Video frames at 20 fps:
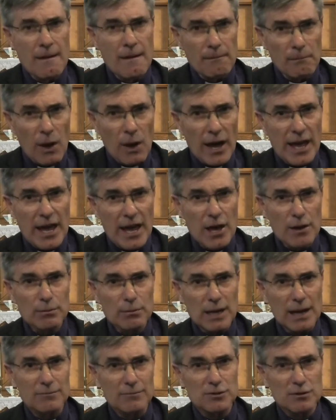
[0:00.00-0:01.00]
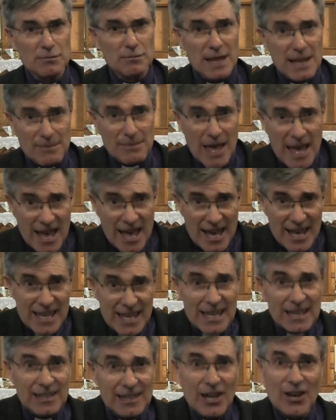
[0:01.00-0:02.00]
My hope comes from Him.
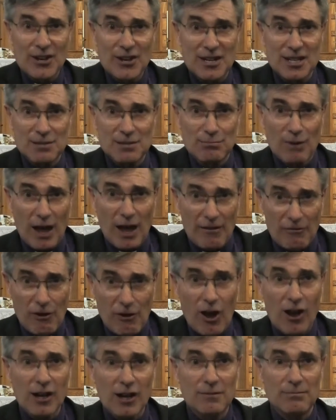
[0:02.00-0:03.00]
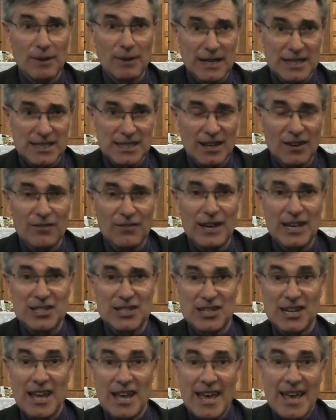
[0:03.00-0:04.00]
He alone is my rock, my
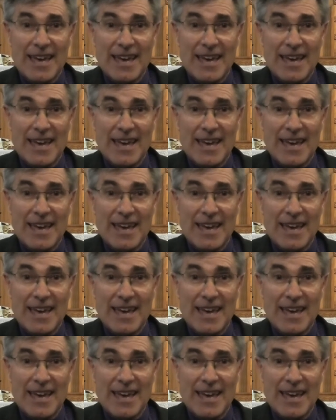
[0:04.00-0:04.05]
salvation.